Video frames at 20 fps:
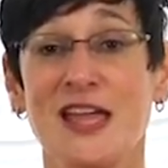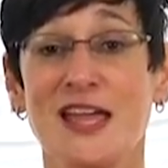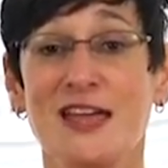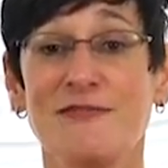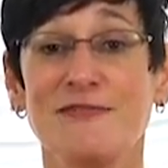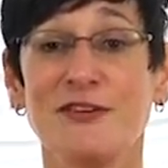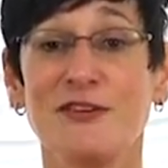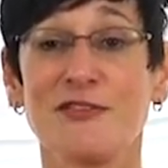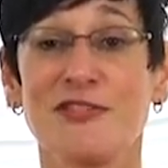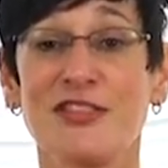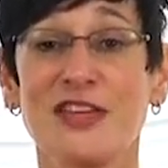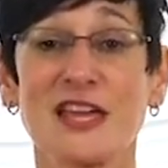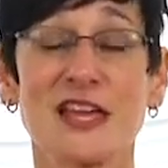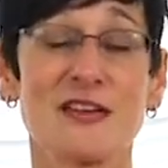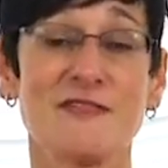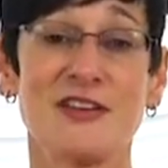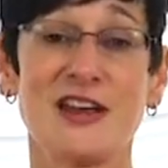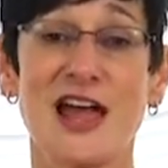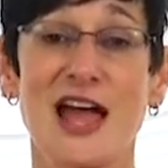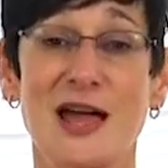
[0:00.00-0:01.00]
If you think
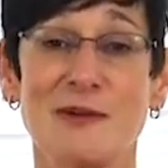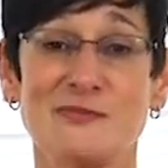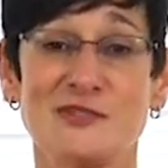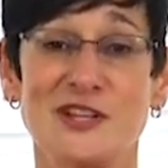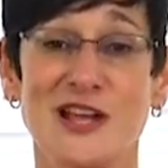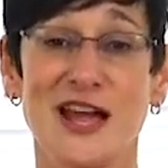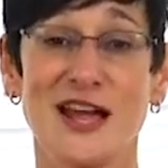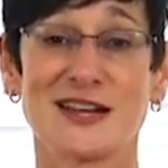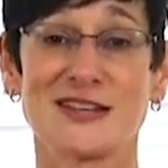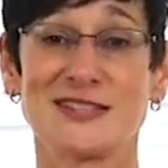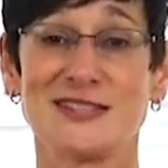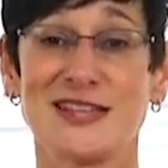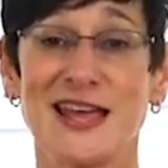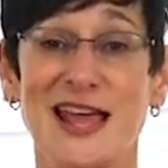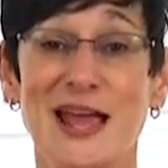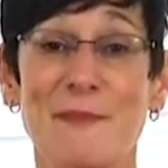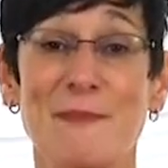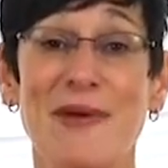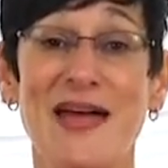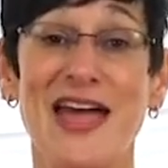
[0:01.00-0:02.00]
of an object,
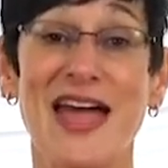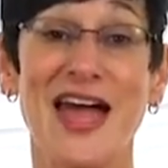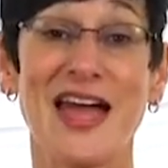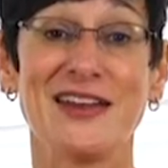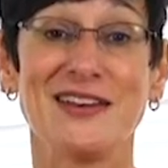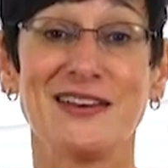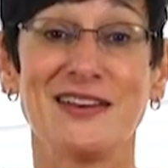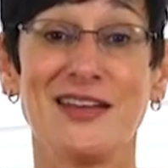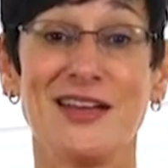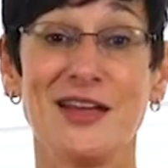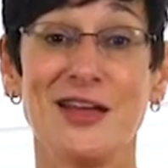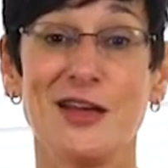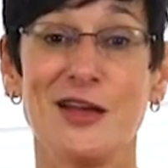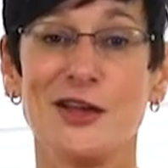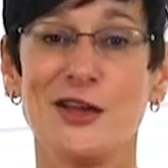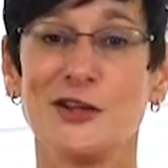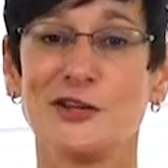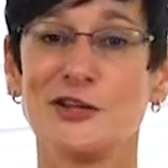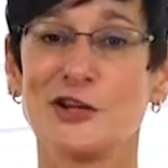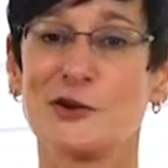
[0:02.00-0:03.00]
say a pen,
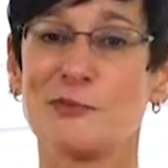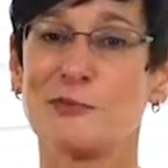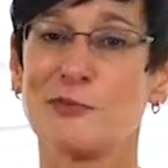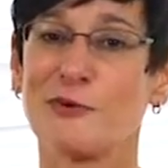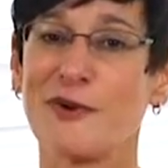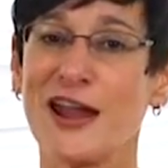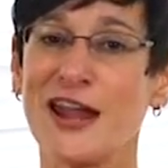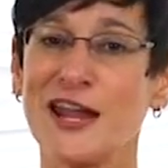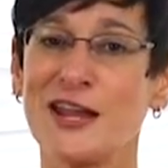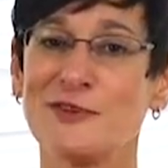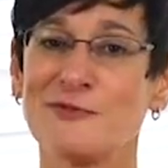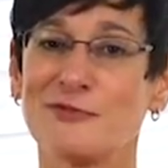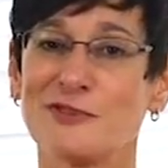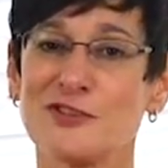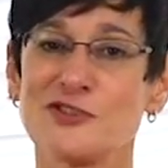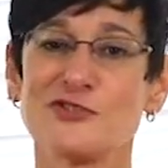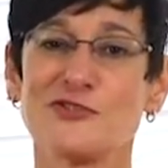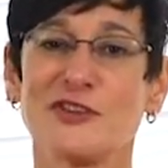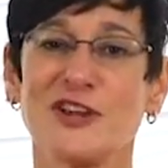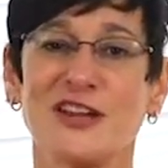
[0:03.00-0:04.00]
your brain
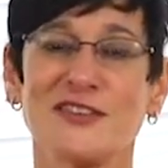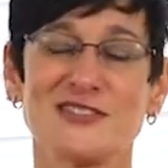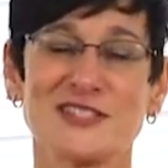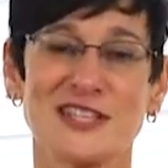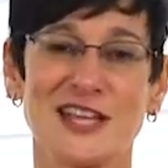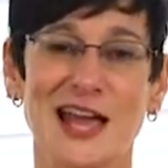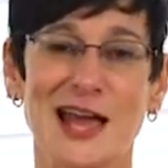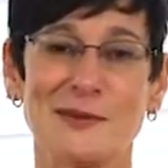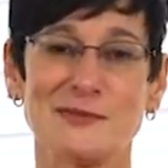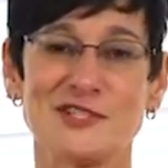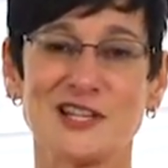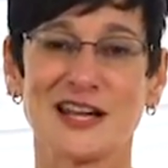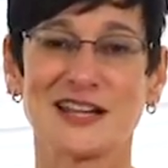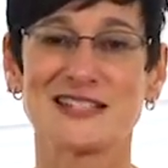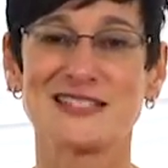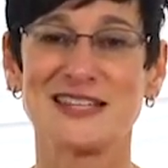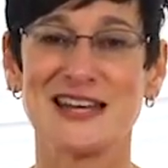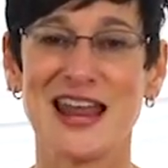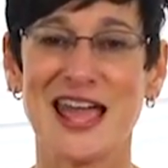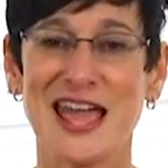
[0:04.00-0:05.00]
retrieves the
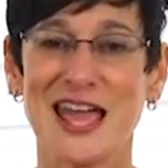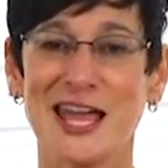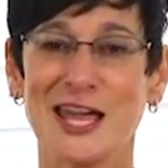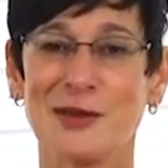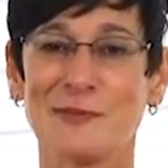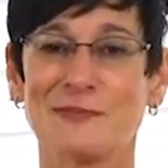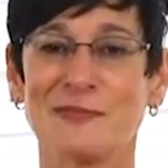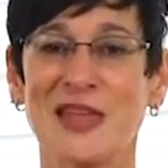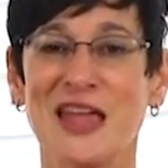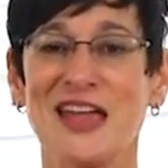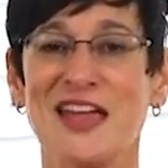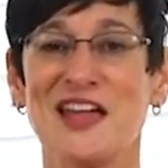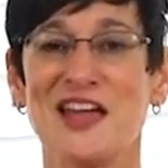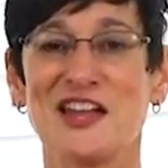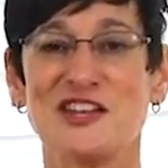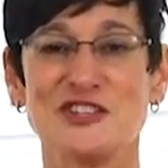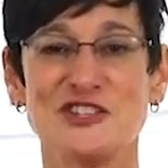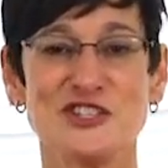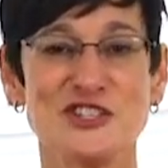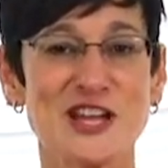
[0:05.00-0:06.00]
object's name,
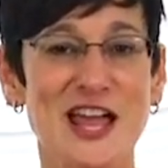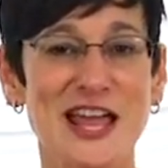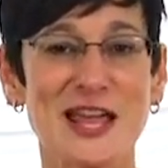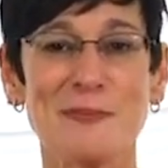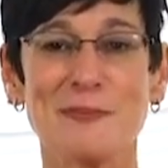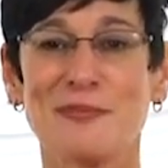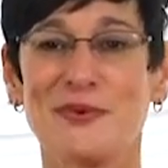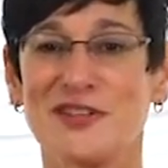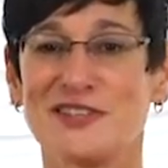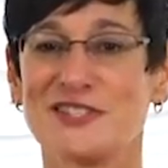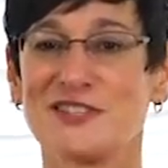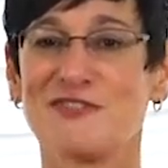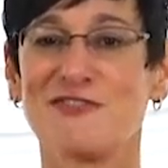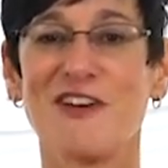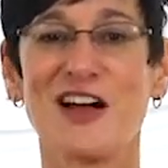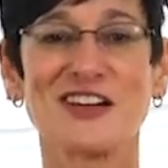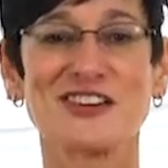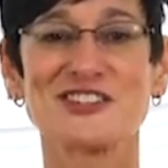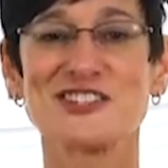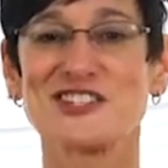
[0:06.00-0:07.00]
its shape, its
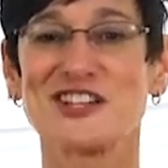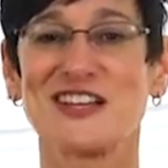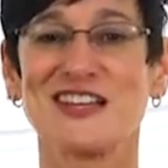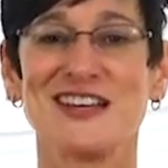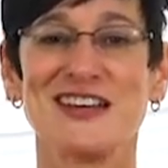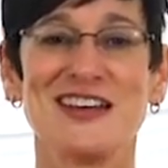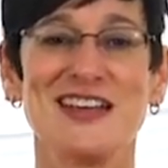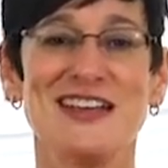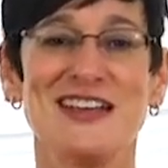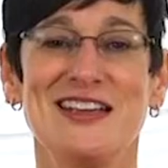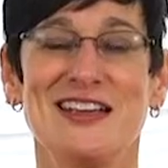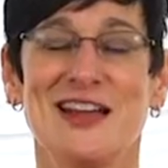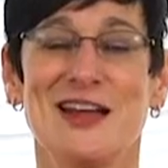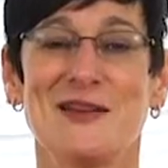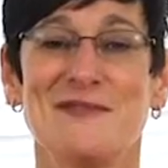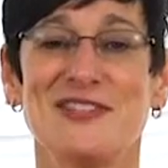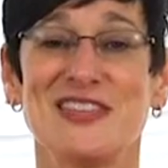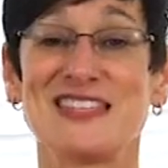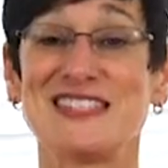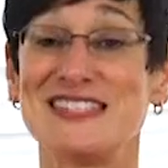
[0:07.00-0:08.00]
function,
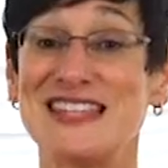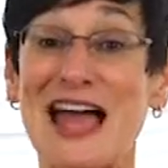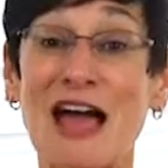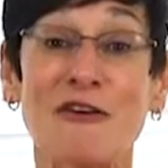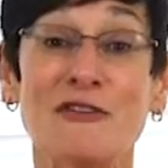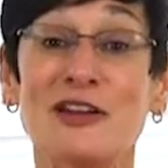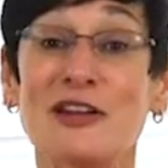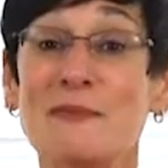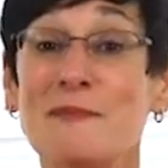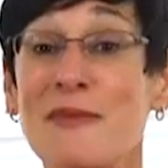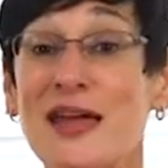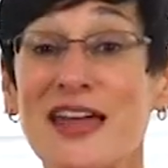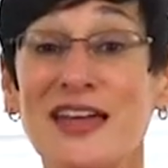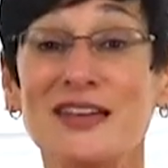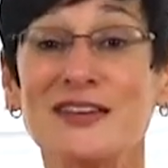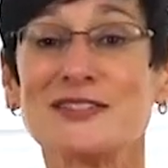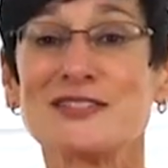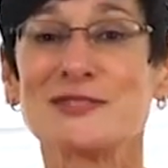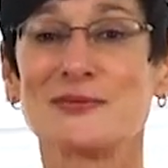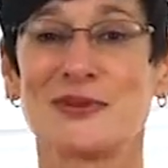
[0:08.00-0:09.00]
uh, the sound it
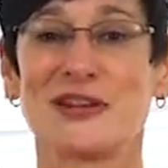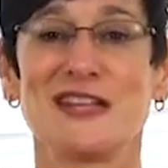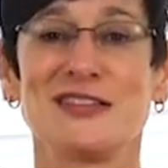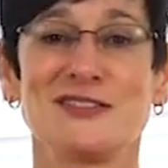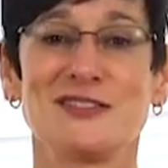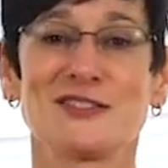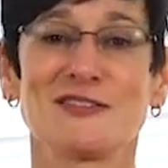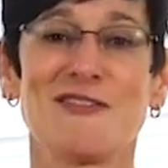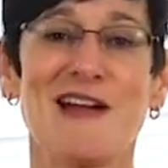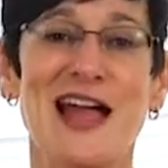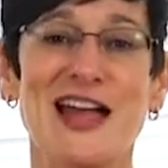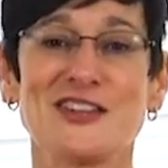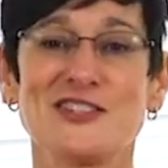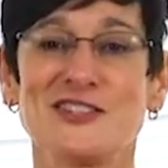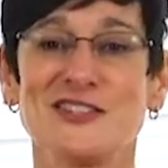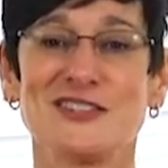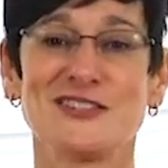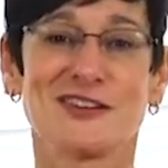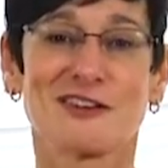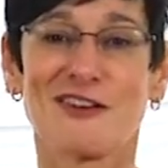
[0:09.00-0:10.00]
makes when it
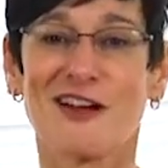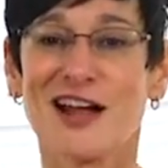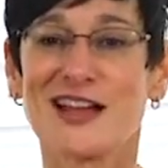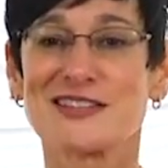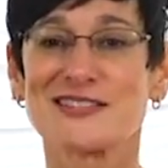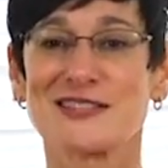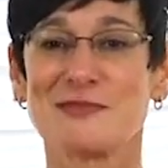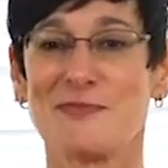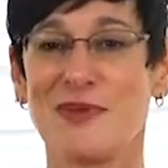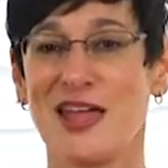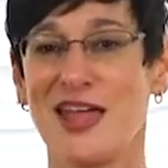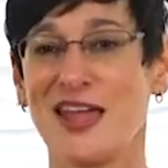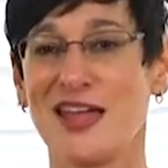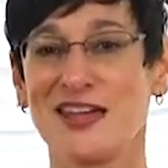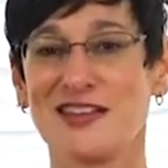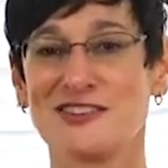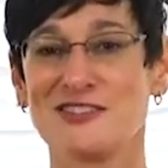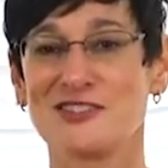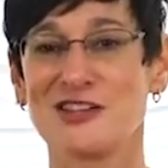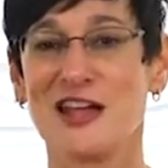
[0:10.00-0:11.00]
scratches across the
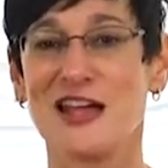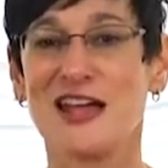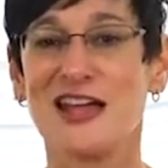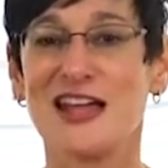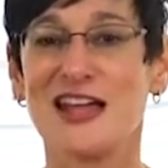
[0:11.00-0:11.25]
page.